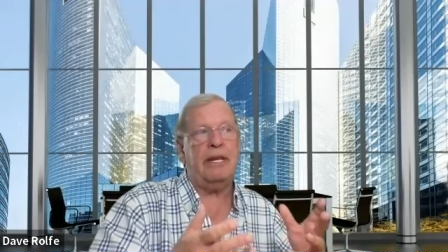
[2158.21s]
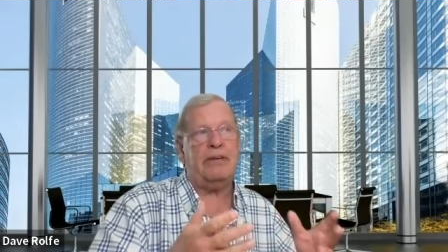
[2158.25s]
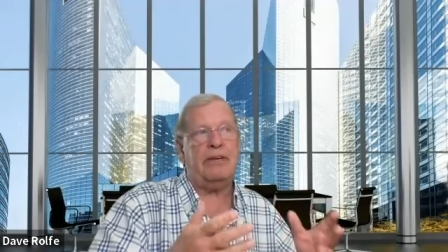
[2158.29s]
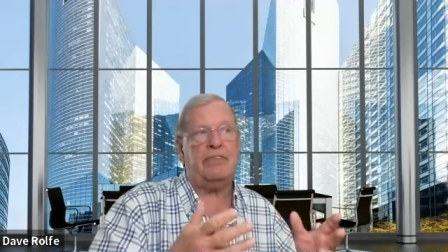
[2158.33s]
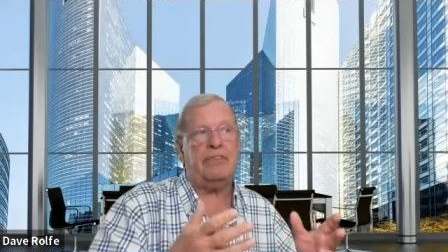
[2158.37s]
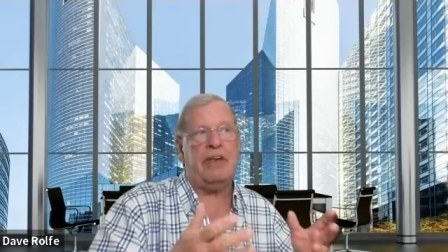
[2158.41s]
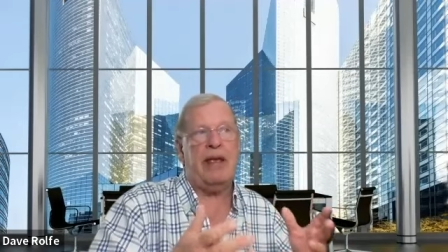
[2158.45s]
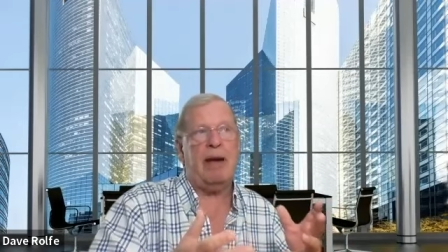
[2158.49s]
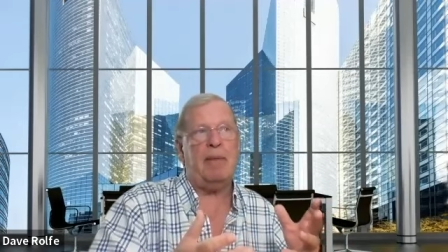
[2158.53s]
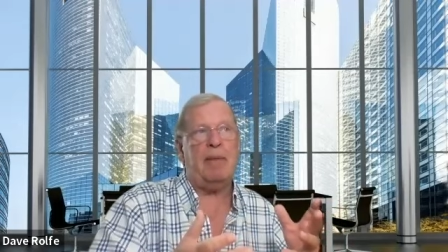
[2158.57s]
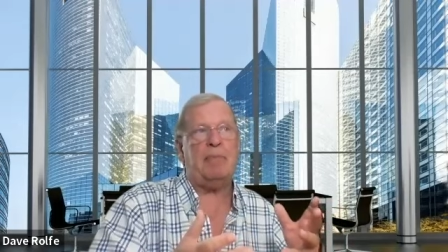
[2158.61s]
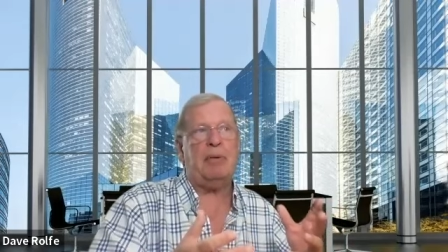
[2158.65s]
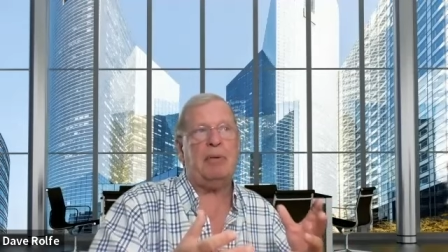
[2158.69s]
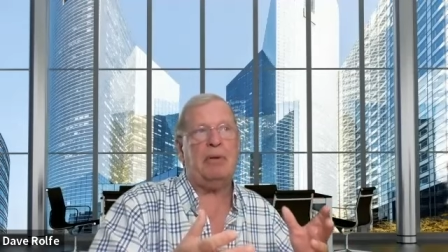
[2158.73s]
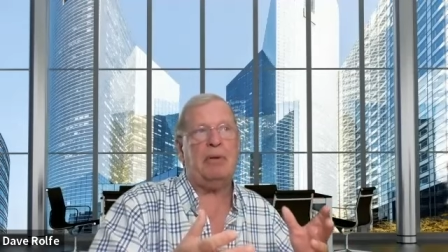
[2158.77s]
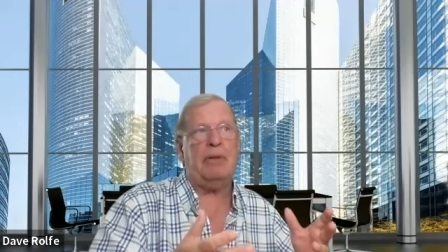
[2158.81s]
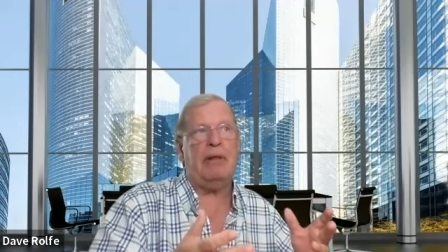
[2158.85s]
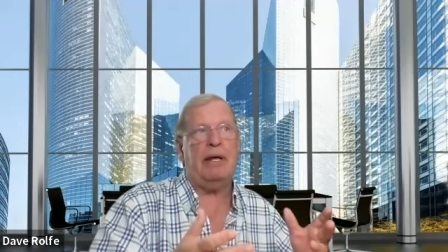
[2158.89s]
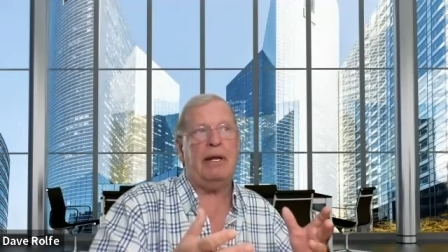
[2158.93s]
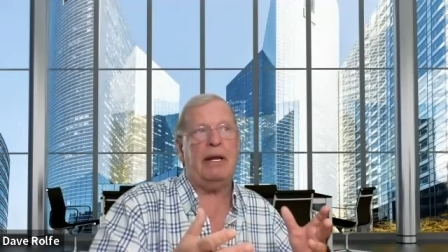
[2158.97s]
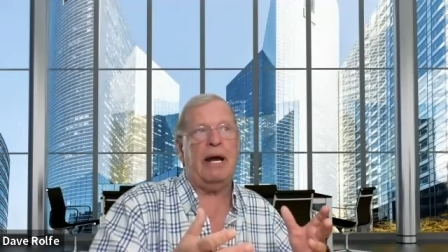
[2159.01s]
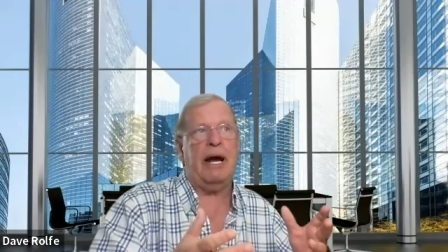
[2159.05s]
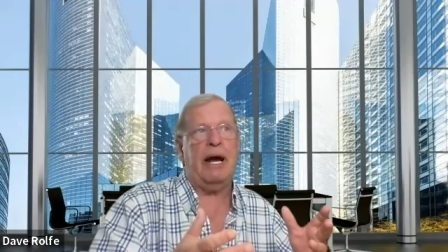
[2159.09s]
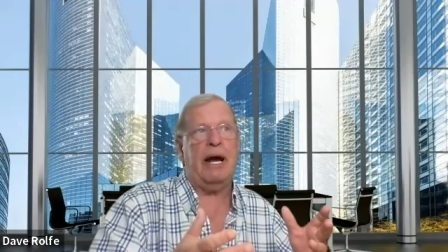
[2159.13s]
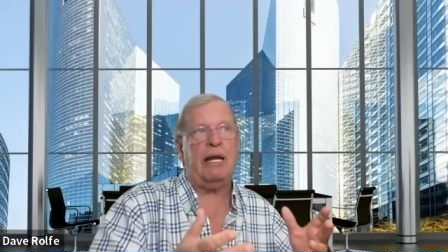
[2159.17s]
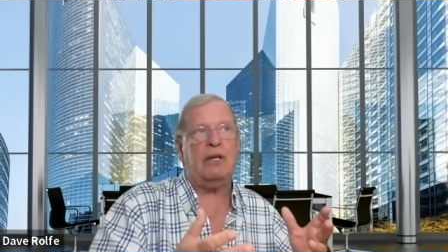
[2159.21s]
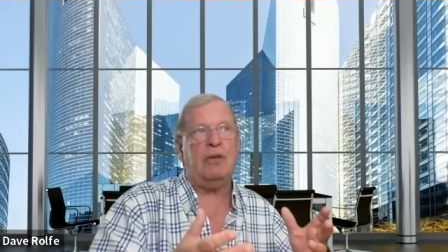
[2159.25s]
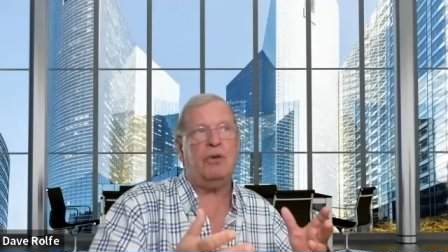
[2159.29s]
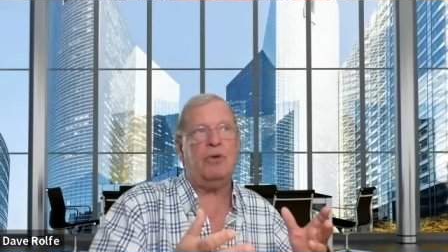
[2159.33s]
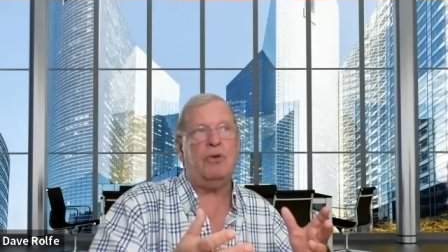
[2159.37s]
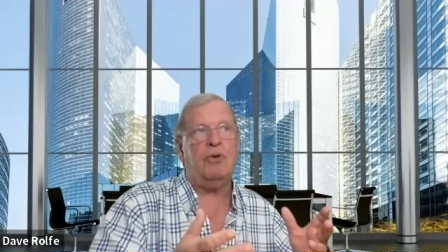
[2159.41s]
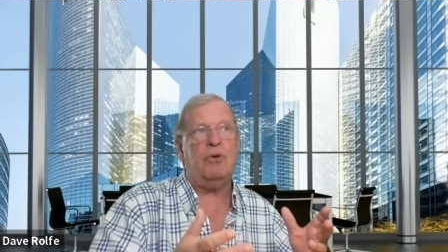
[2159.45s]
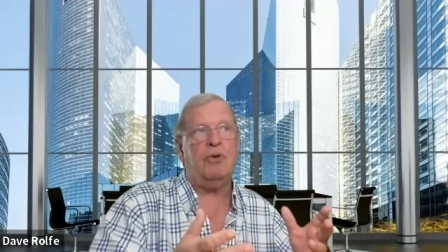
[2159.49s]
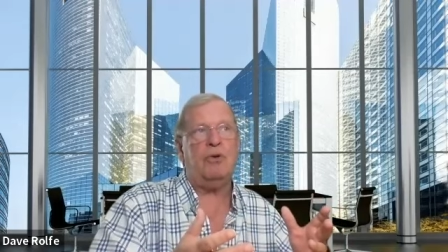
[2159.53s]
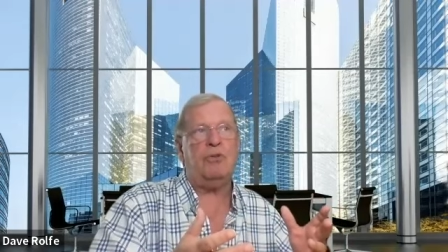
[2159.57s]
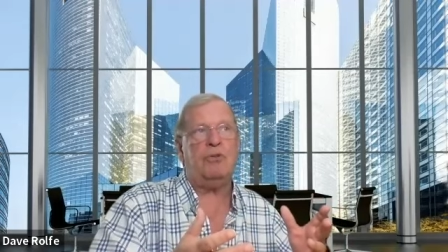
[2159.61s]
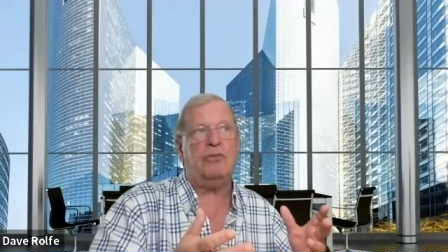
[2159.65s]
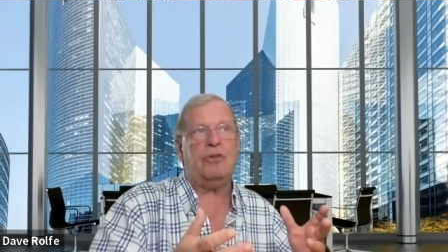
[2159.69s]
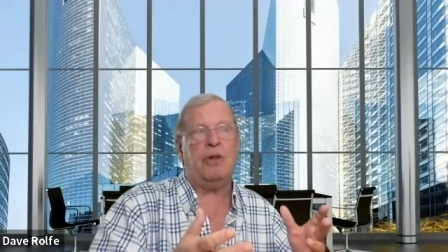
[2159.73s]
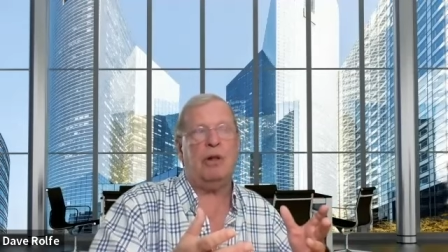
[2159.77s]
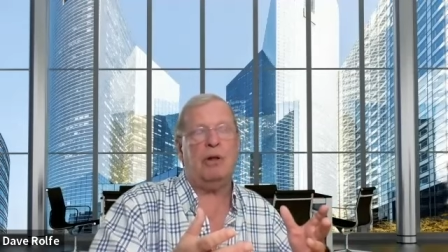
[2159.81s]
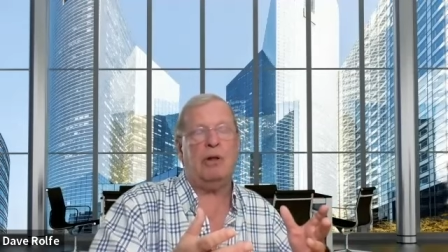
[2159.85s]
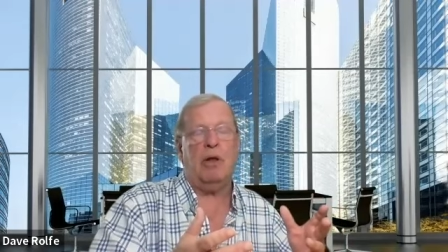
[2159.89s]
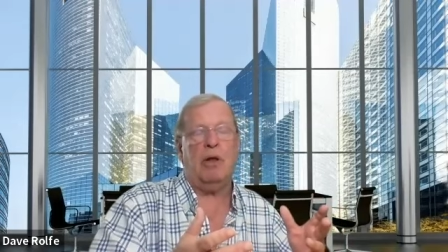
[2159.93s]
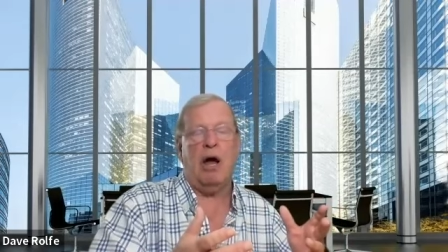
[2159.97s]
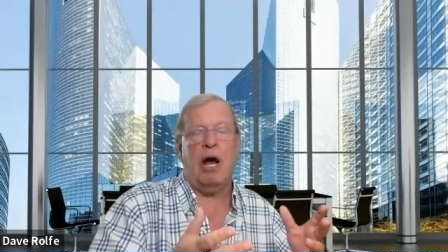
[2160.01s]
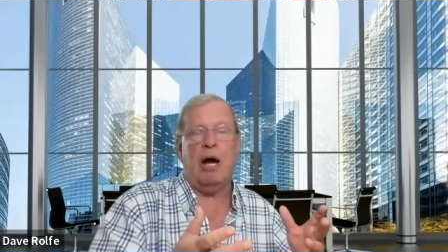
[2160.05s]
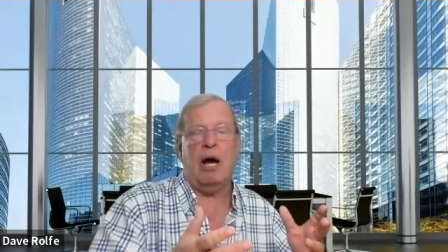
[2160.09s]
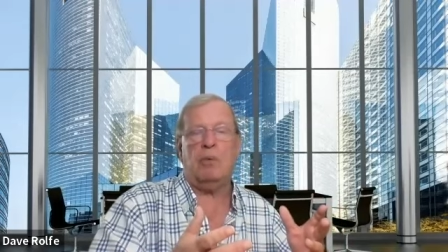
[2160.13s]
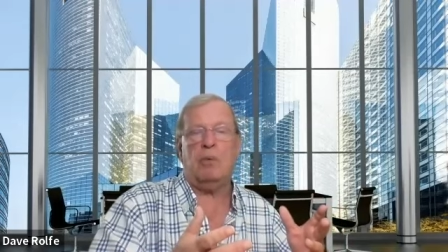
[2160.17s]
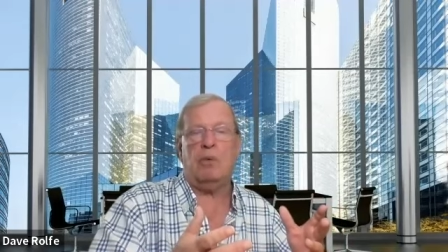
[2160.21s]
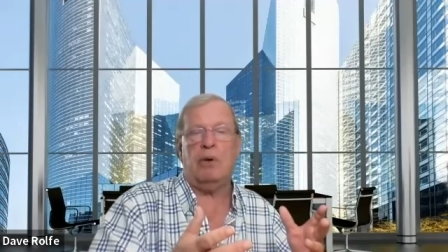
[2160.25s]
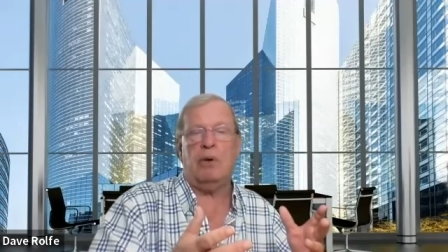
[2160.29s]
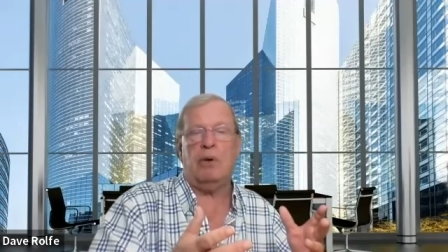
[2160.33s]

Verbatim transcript: example that I used a lot